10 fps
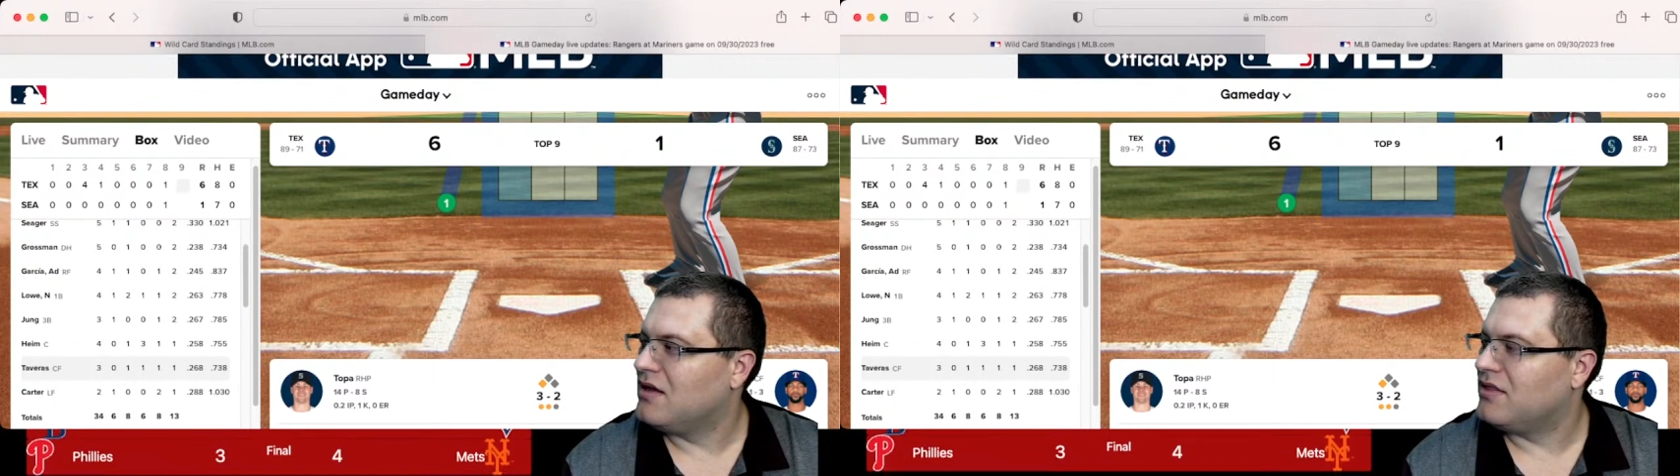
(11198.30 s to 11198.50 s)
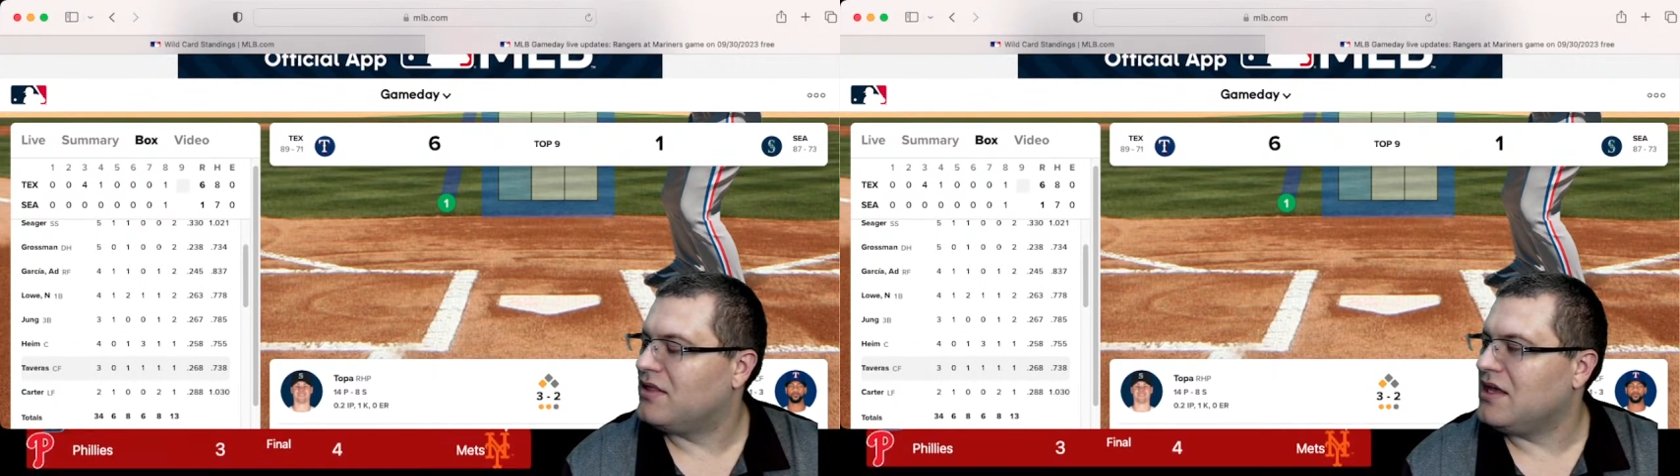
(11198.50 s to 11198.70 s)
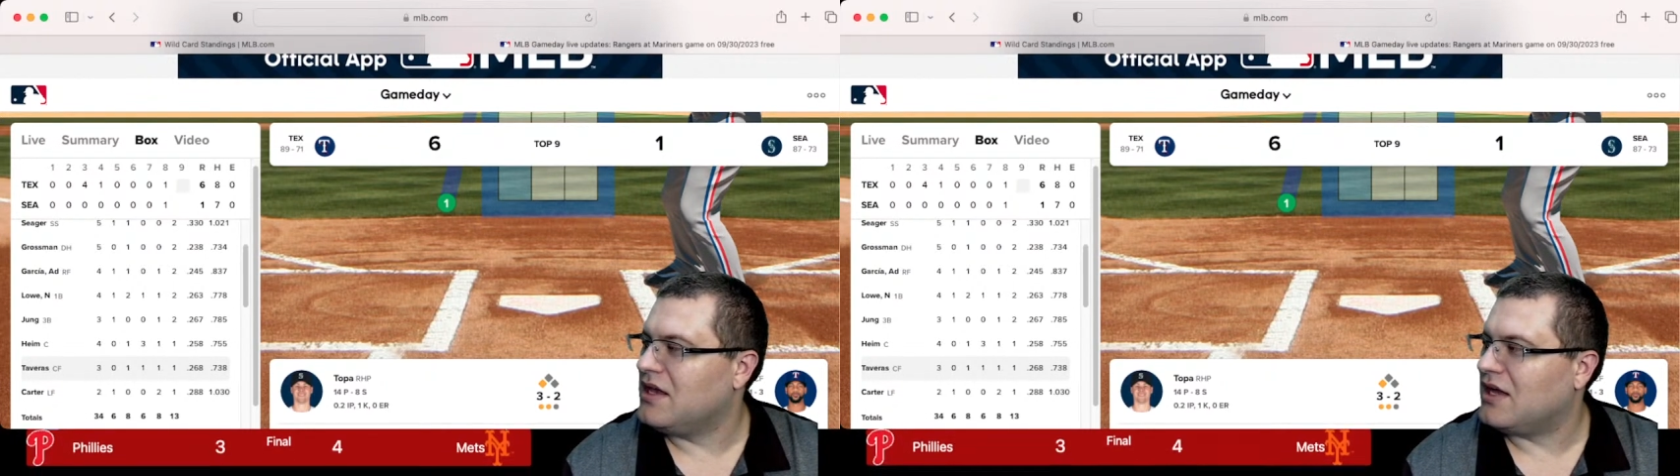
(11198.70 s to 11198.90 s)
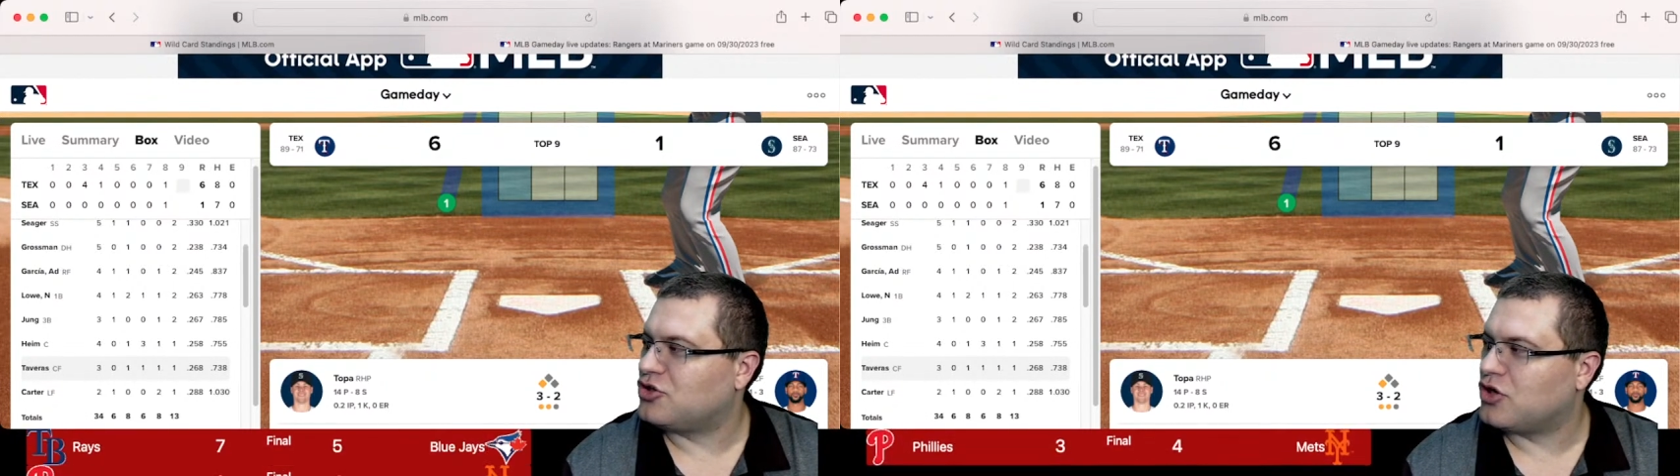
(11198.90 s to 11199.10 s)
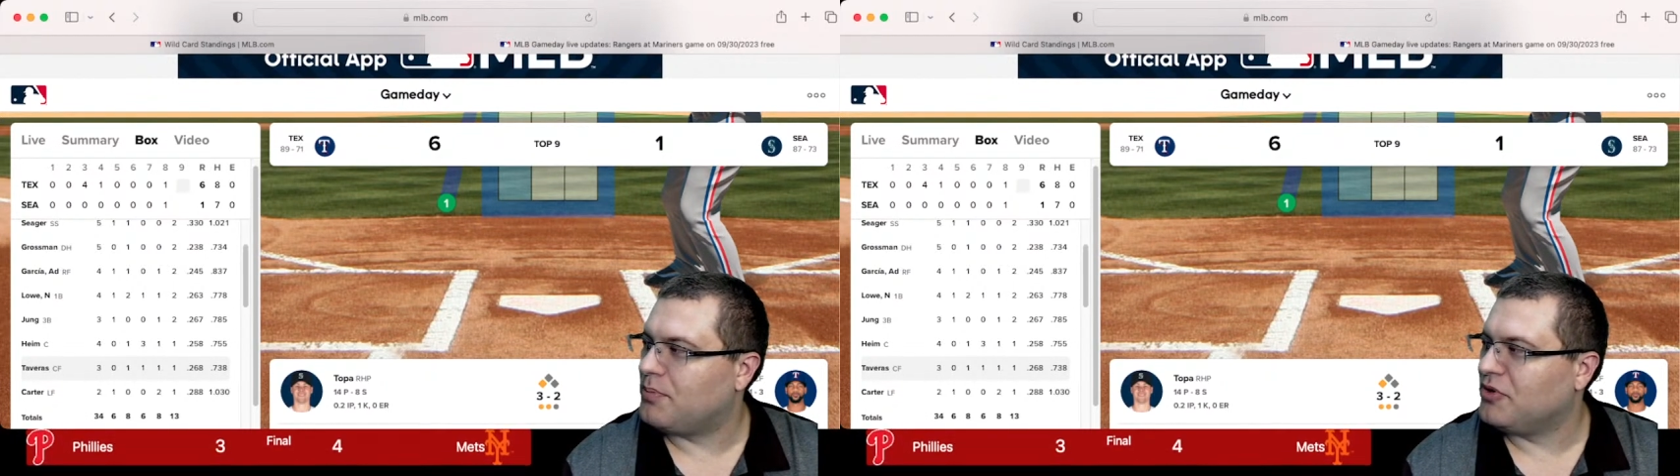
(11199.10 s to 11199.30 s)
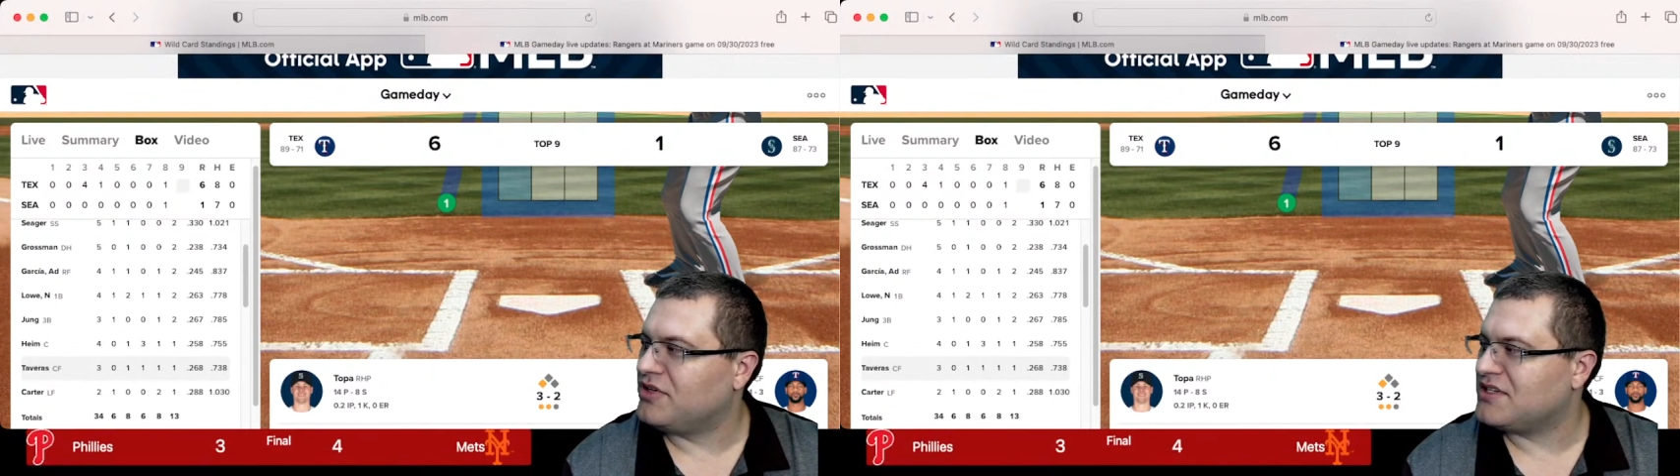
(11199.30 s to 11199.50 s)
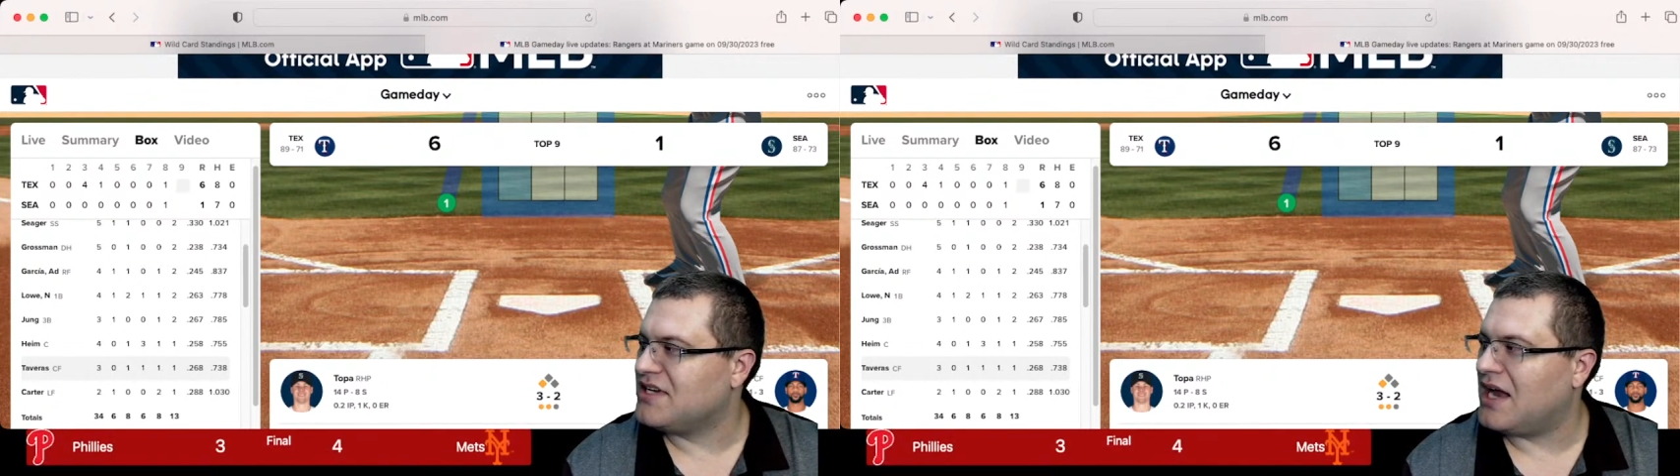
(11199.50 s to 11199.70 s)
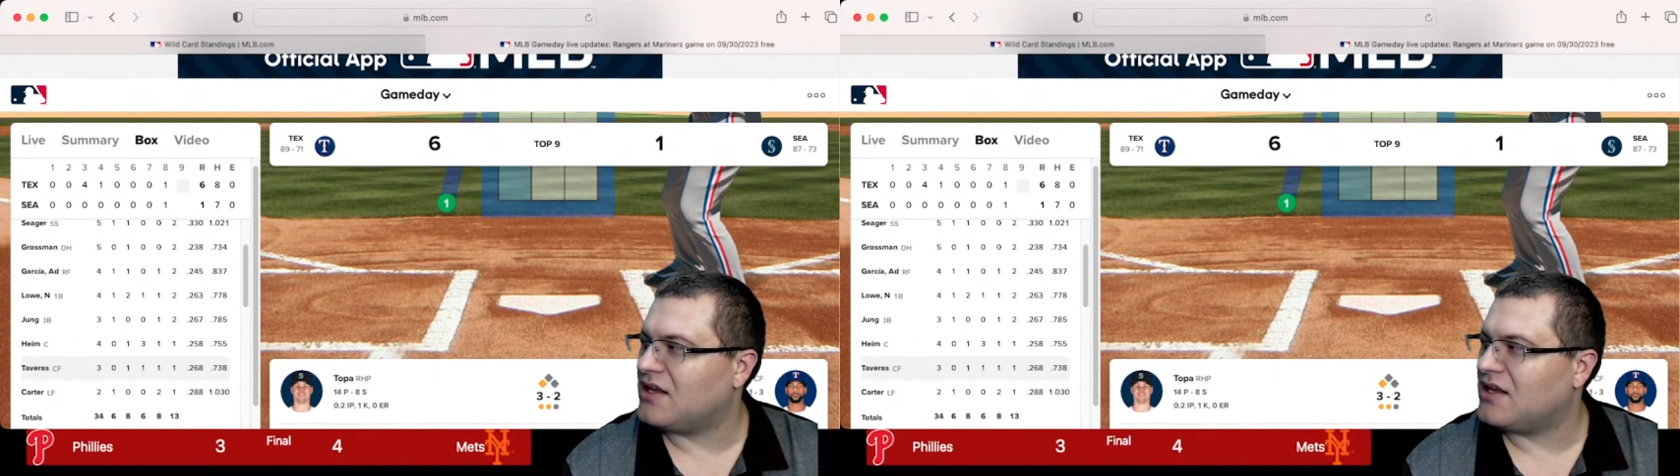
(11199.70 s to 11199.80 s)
The triple does not